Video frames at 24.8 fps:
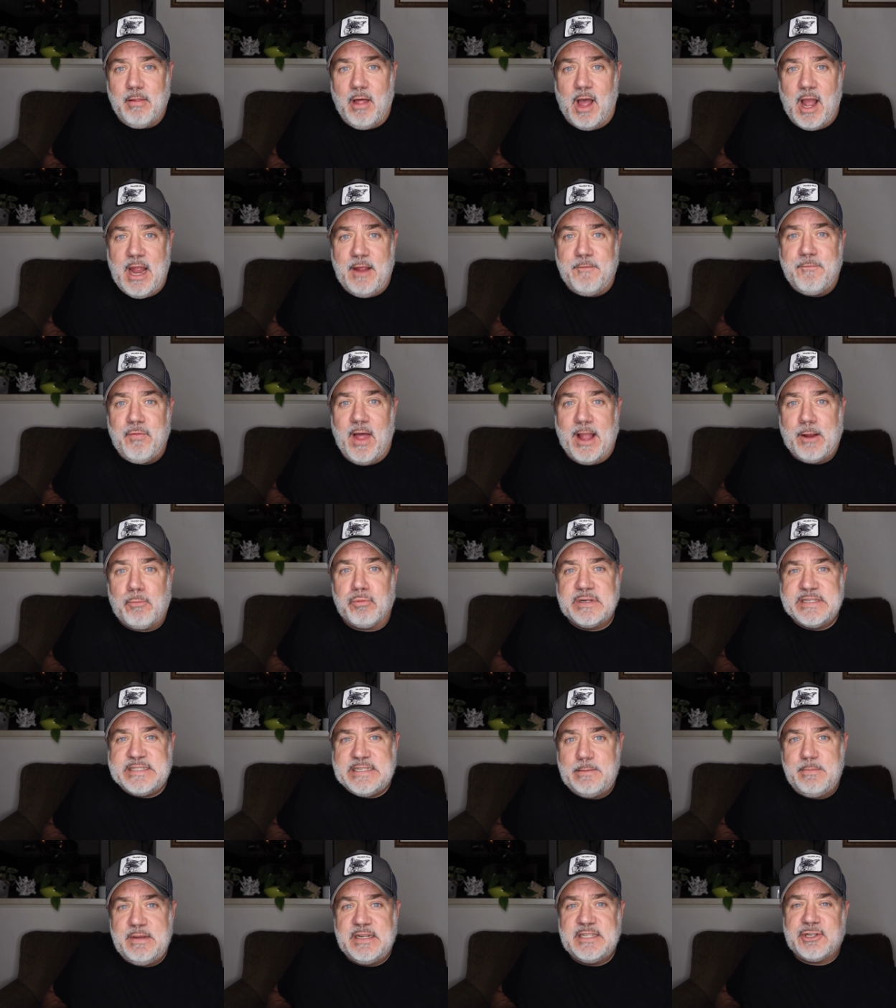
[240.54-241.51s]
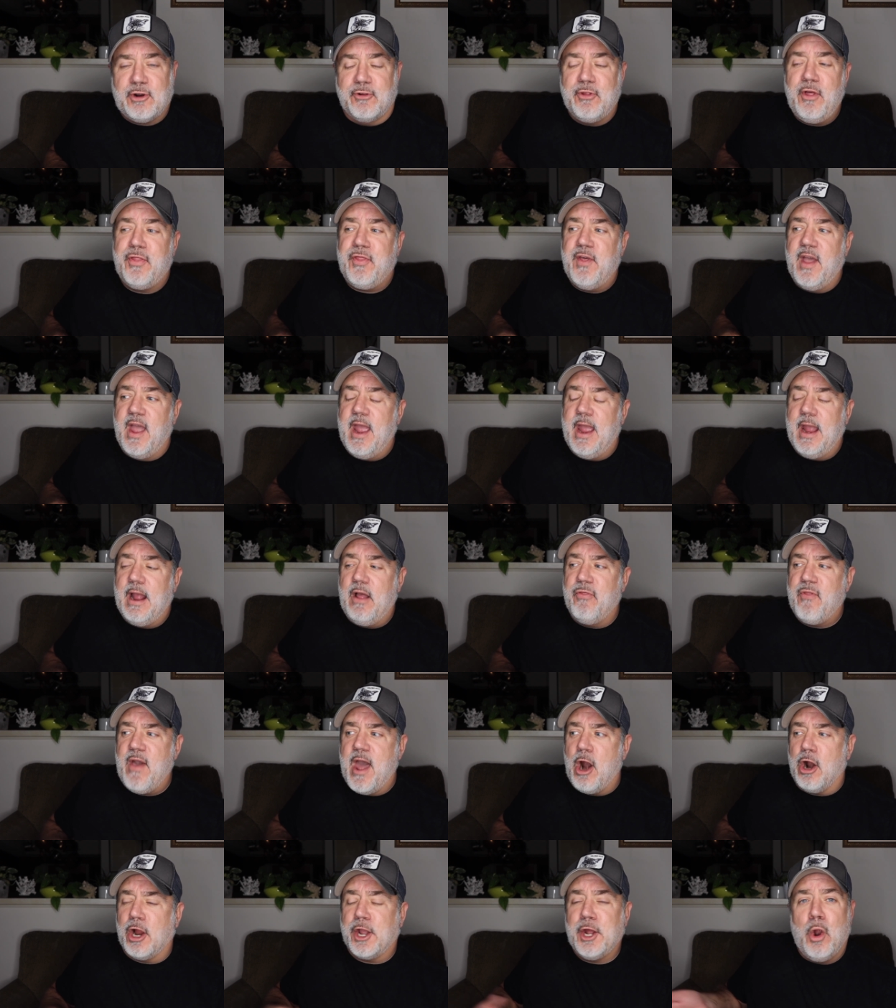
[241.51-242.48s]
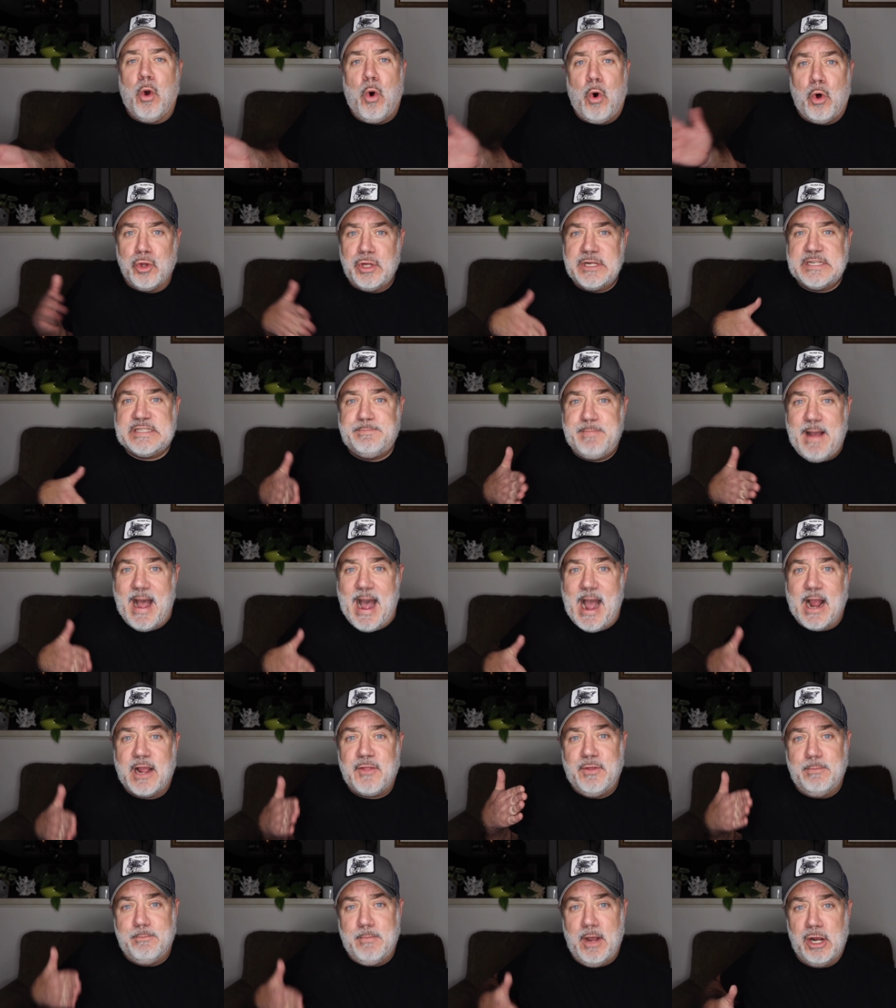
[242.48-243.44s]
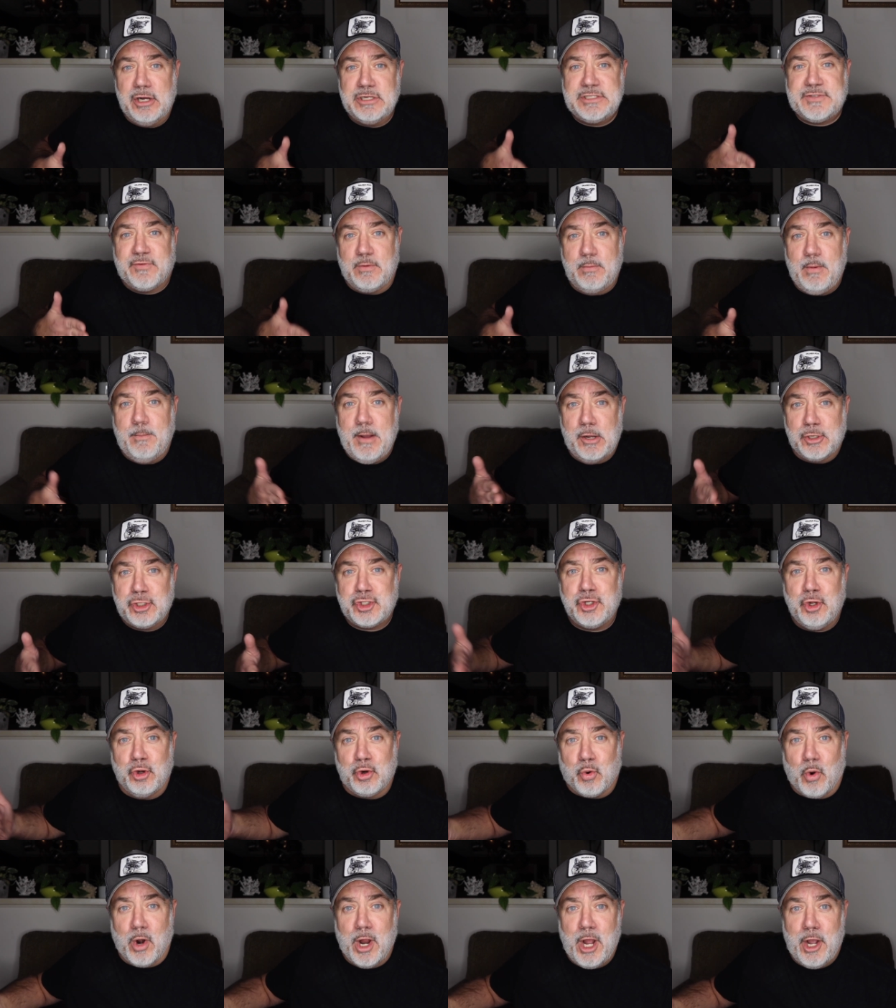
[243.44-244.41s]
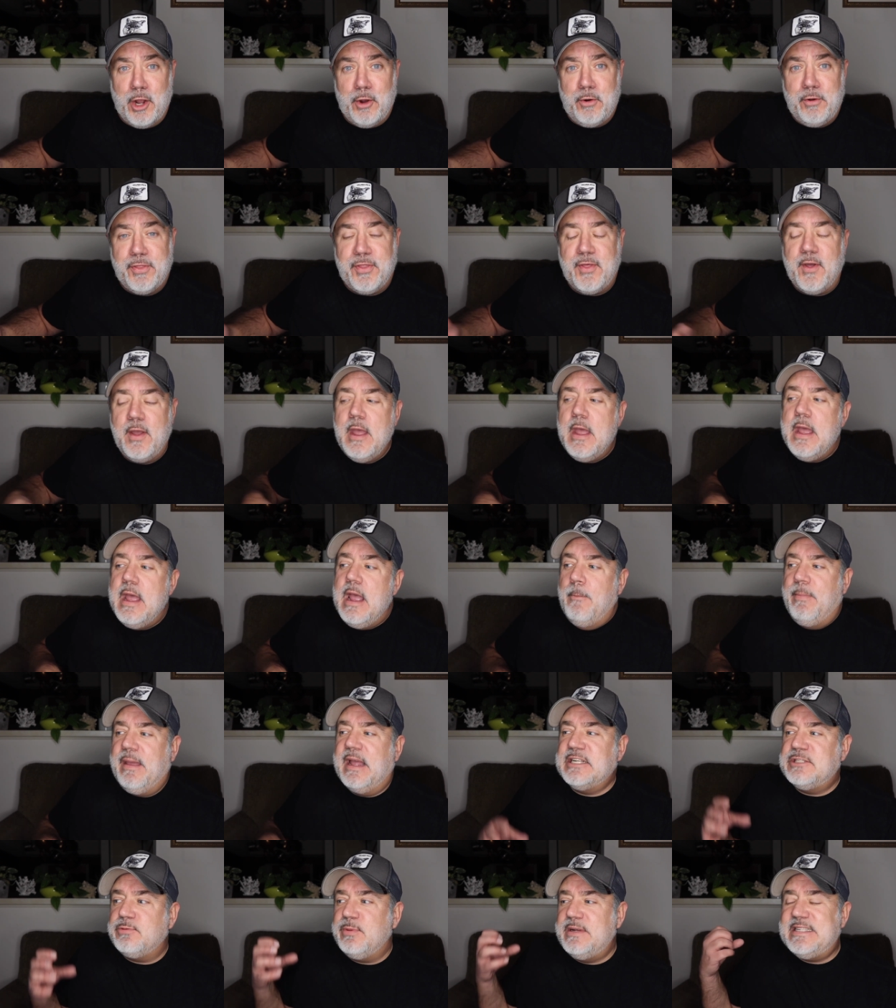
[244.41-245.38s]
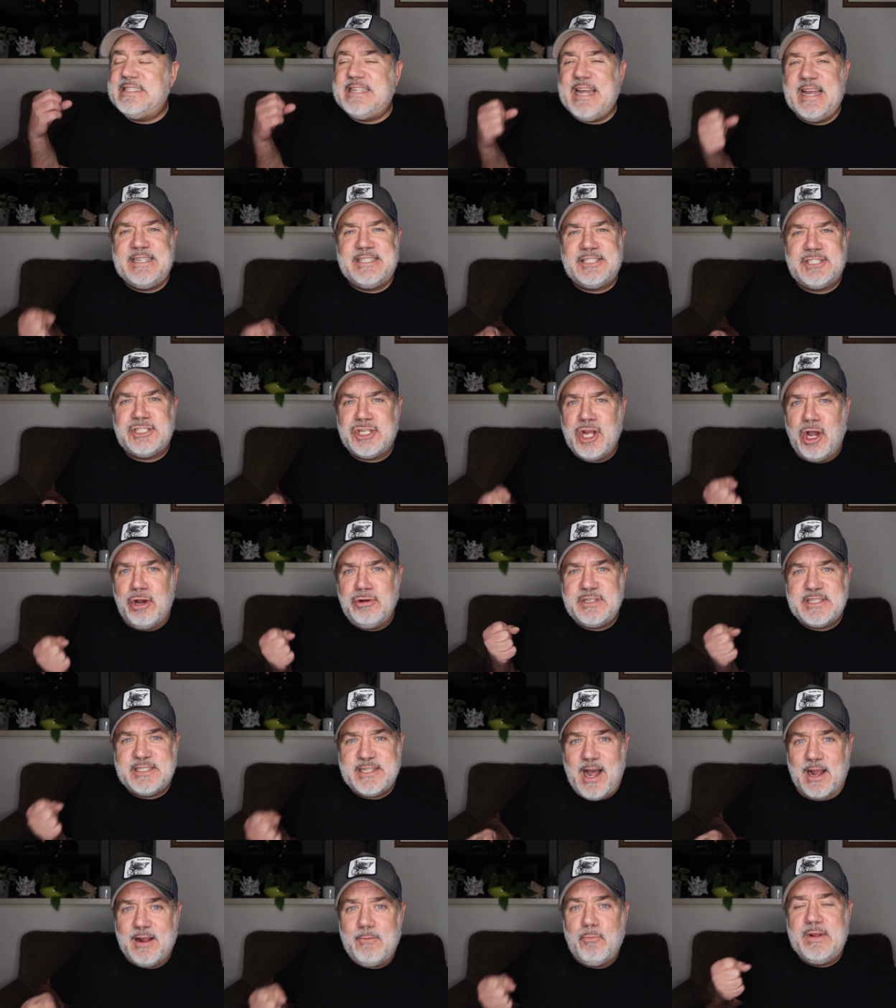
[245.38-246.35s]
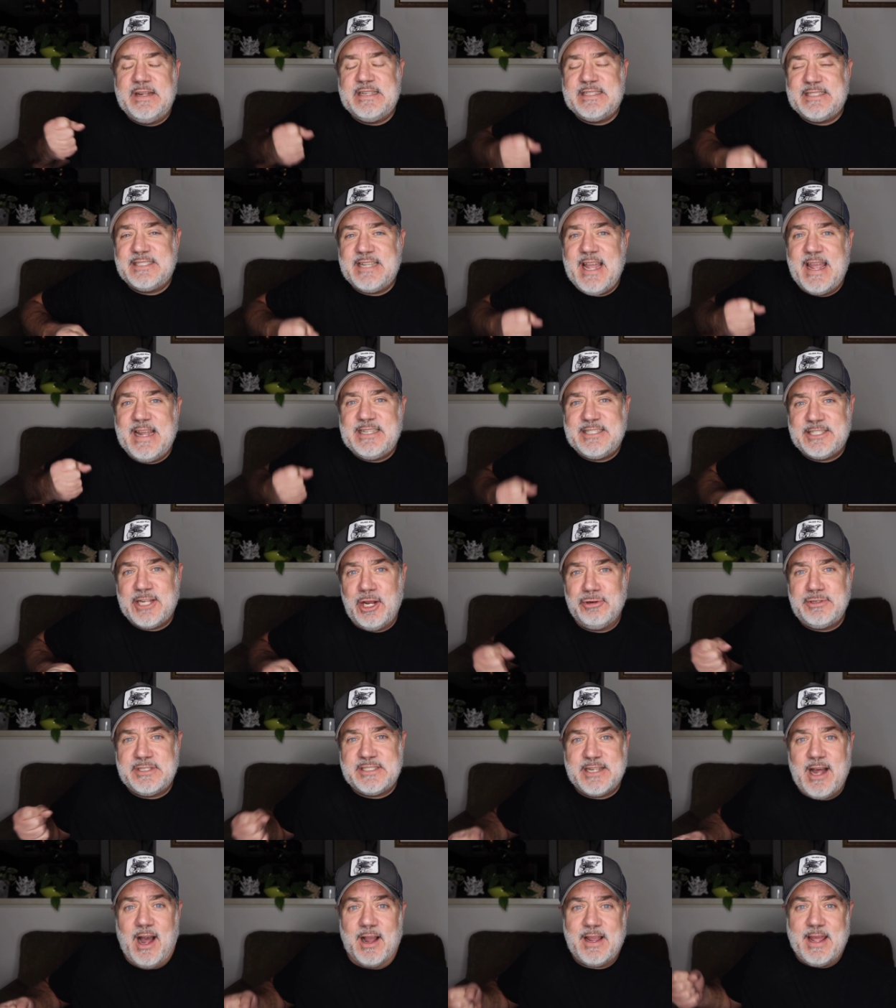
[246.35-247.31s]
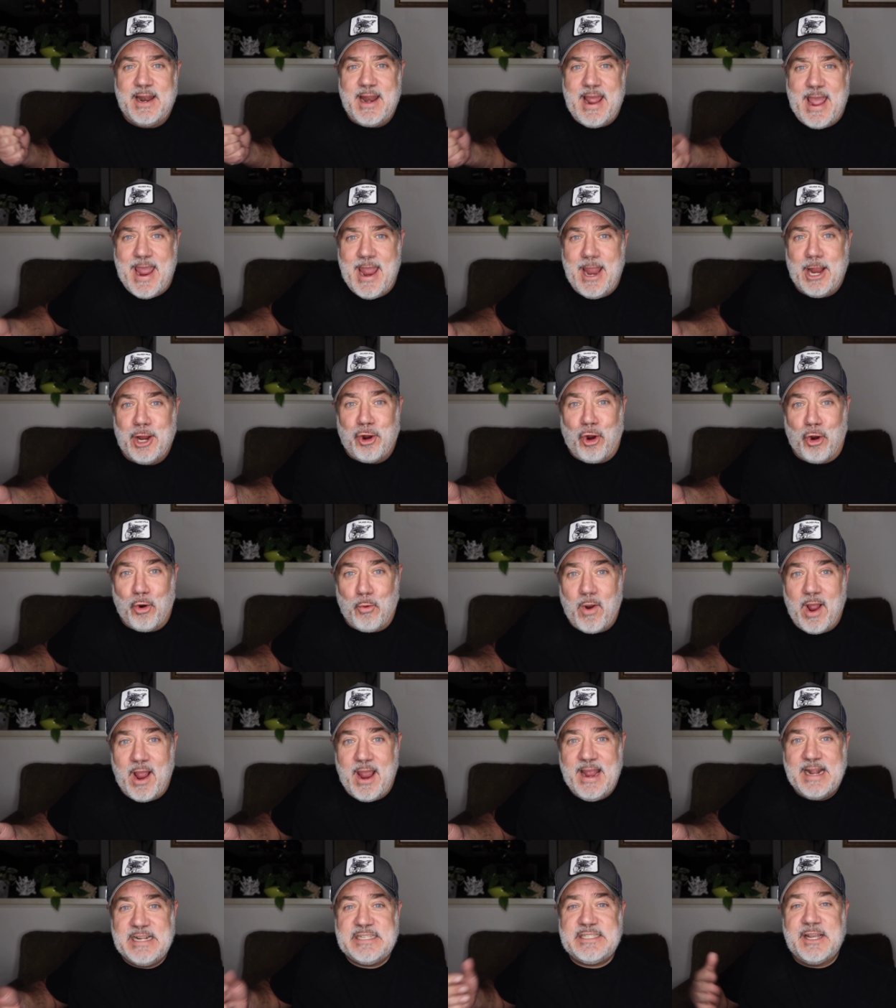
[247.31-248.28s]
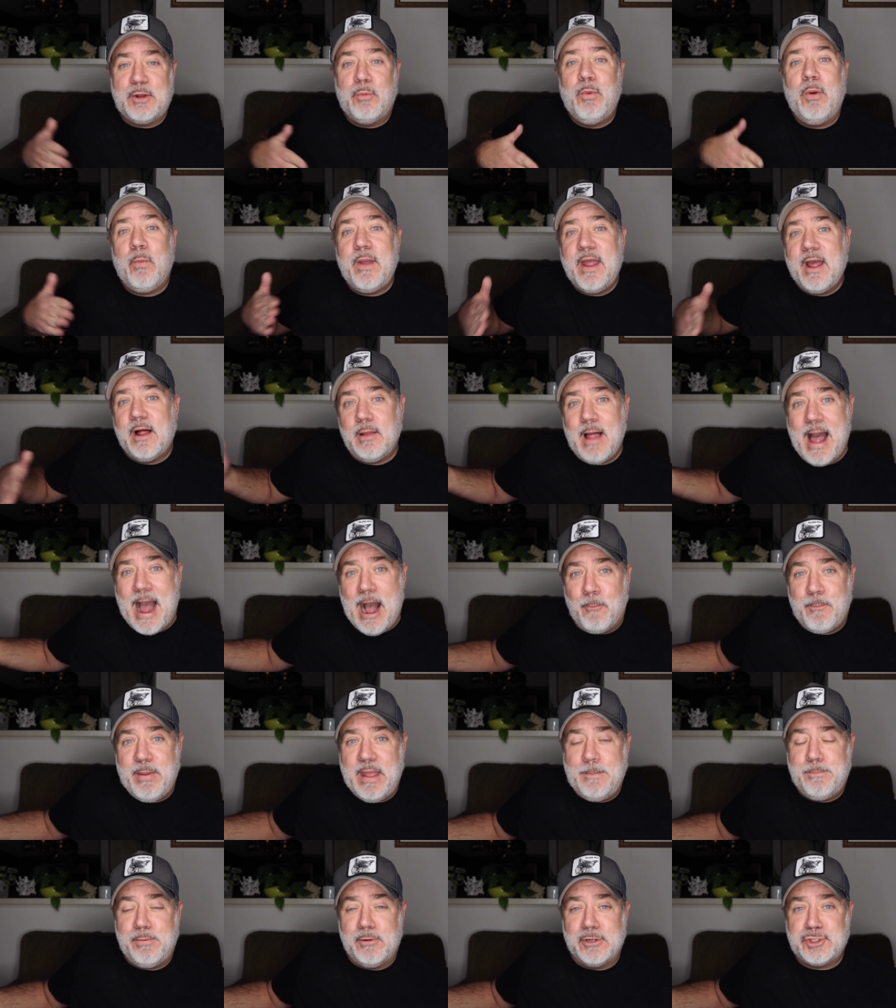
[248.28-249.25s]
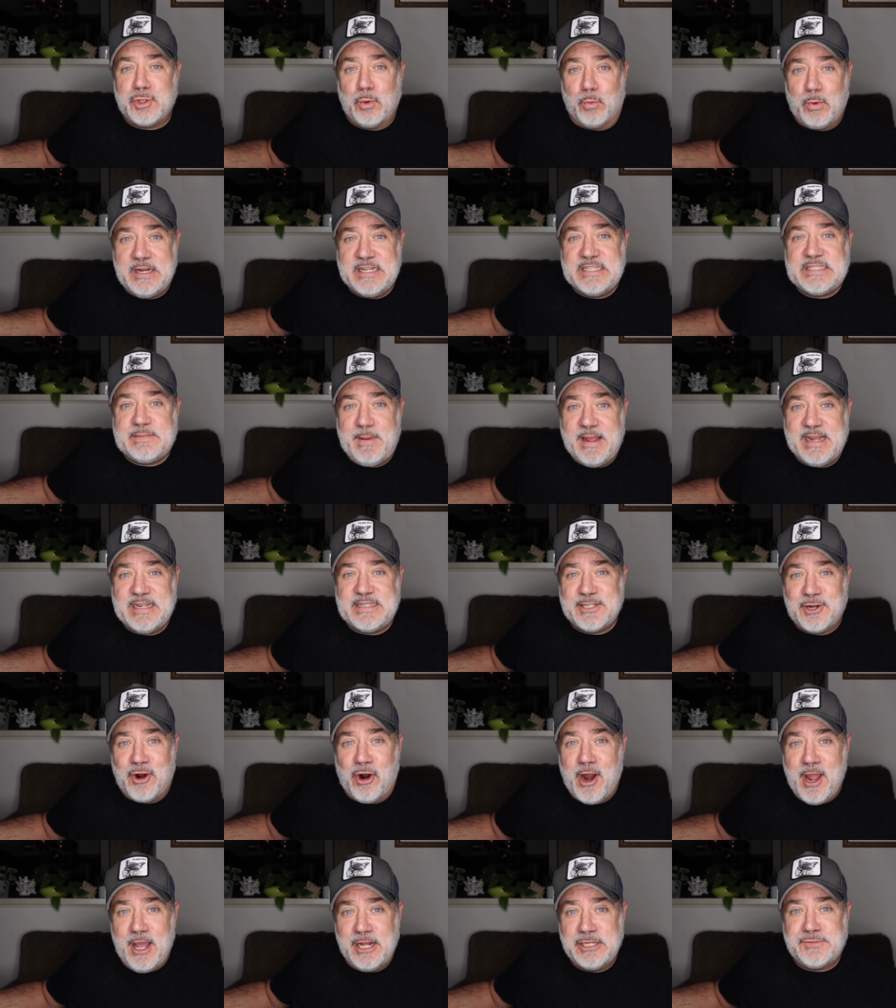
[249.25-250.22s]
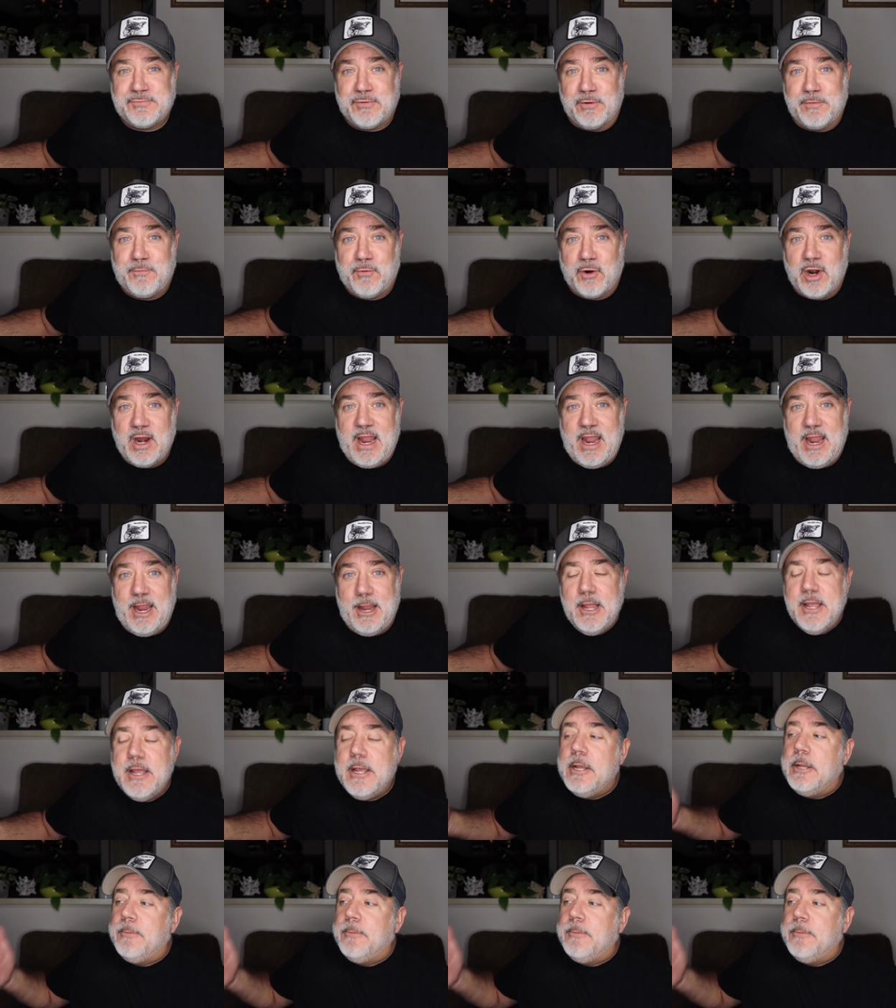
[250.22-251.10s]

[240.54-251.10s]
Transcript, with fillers: in life, like, resentments are the thing that are going to hold us back the most from emotional growth because we stay so stuck, we stay so stuck in anger, right? It's like when we allow people to rent space in our heads for free.